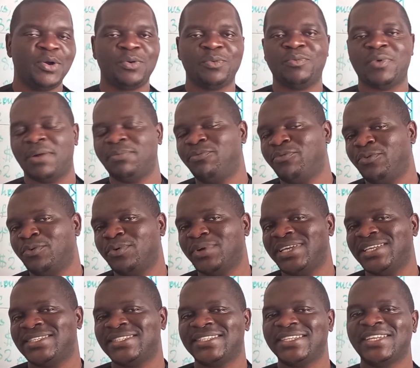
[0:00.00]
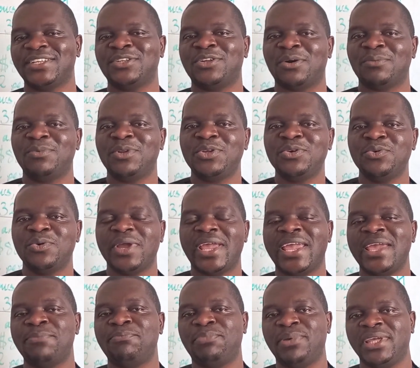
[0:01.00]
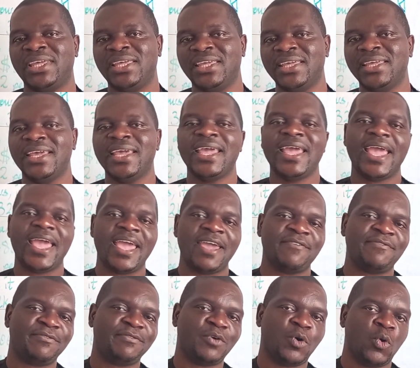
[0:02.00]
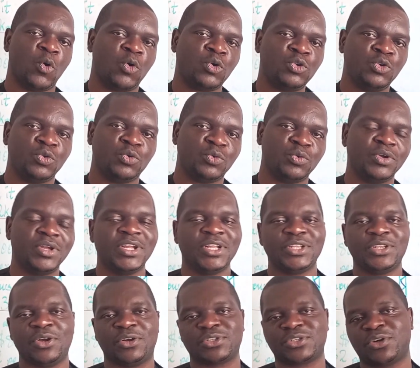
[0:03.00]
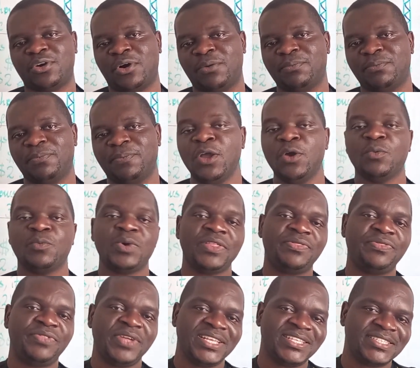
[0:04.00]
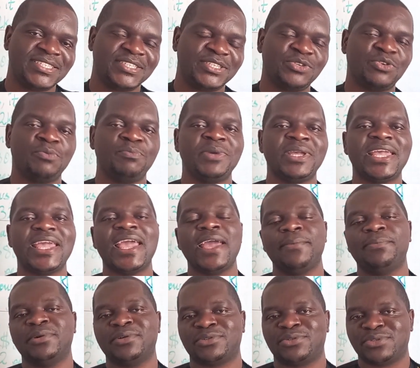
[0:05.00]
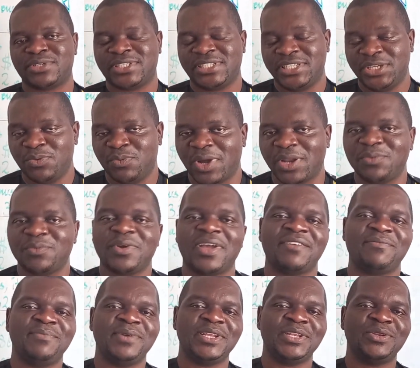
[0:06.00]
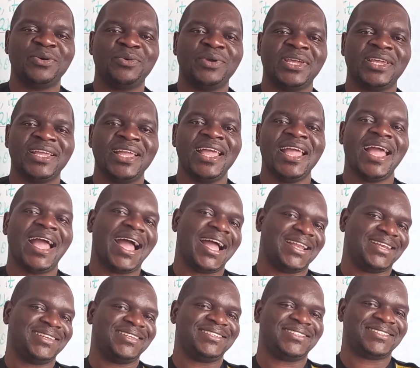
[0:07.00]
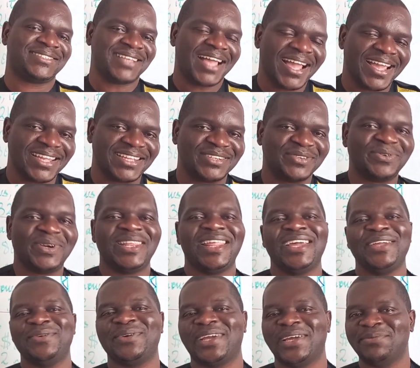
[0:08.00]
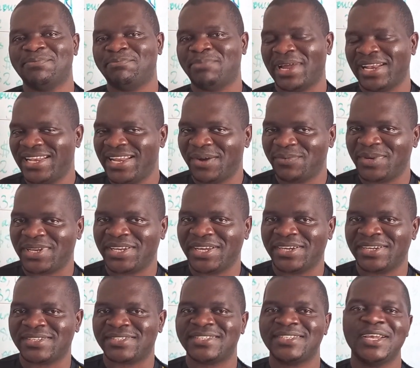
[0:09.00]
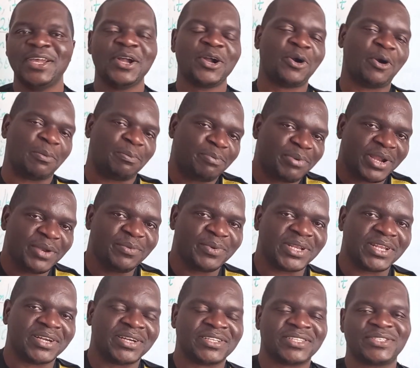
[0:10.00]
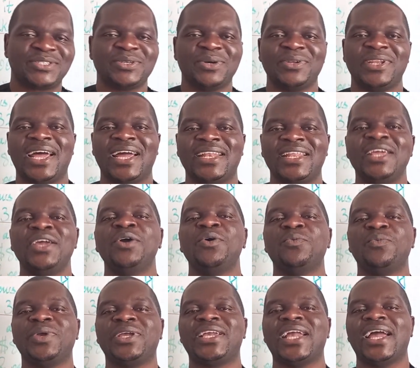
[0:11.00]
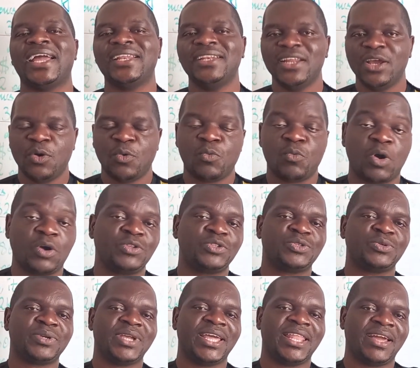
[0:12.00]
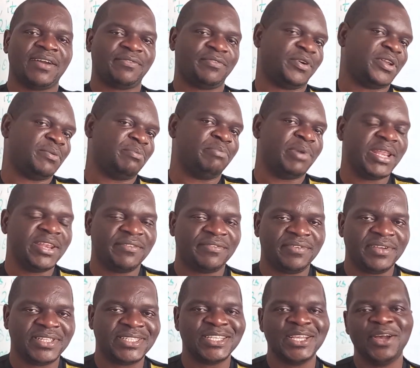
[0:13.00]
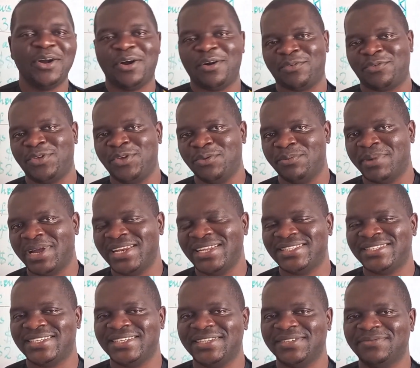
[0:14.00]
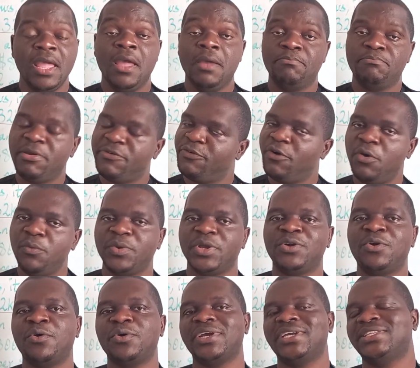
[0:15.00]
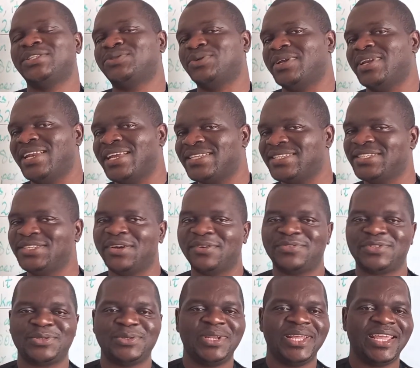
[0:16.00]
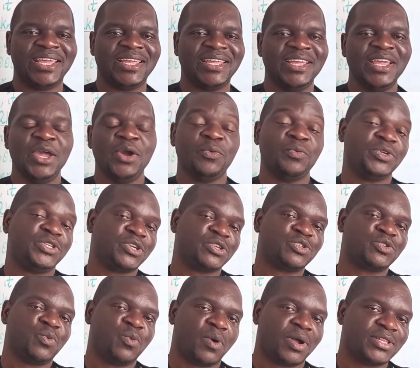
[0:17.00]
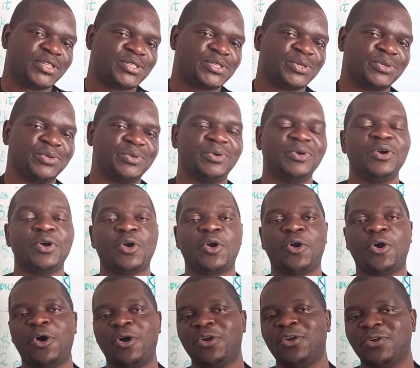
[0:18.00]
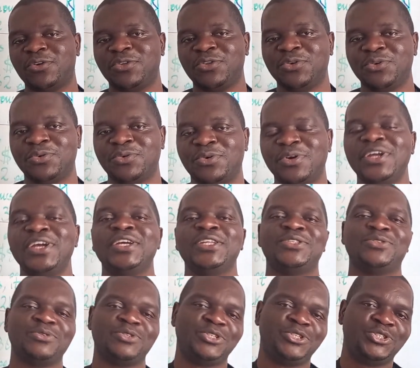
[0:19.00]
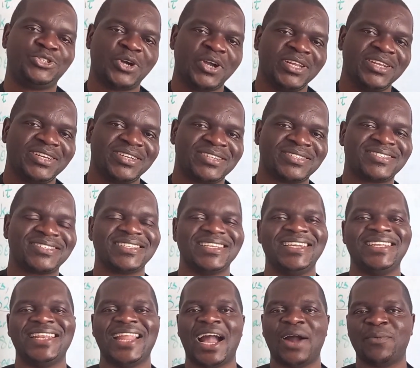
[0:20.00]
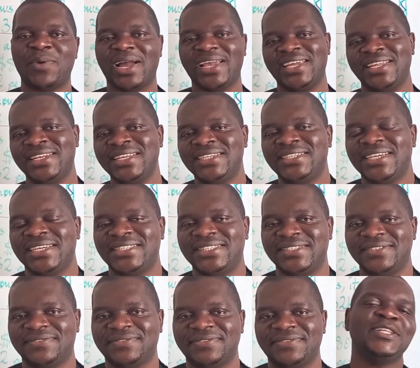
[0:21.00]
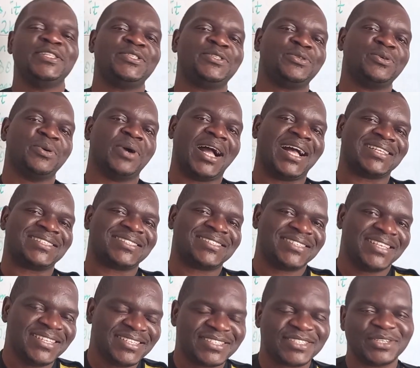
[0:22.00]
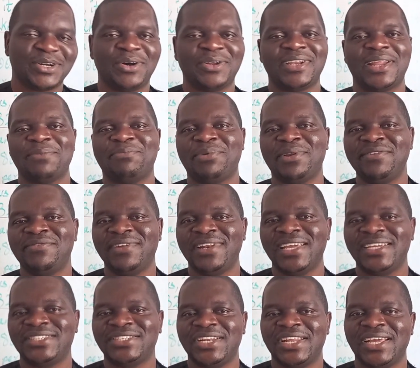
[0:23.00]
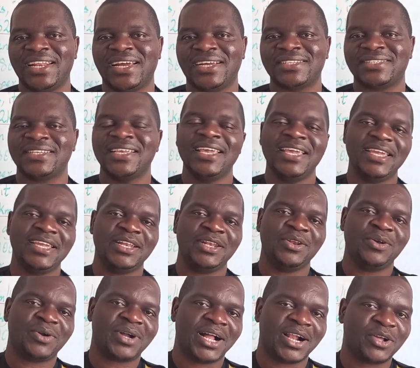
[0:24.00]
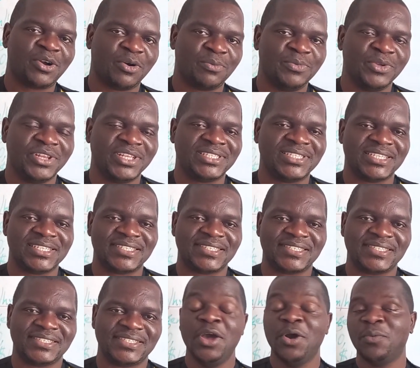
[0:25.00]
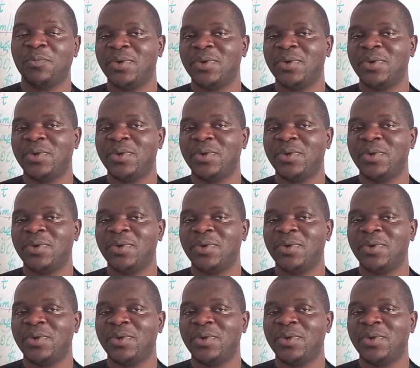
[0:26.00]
Wapfou is WAPFOU.com. With this, you'll be able to see what we have been doing and decide whether can partner with us, cooperate with us, so that we can work together for the benefit of humanity. Before we go into the lesson of today, we just want to call on you to join us in our initiative to assist underprivileged learners in local communities.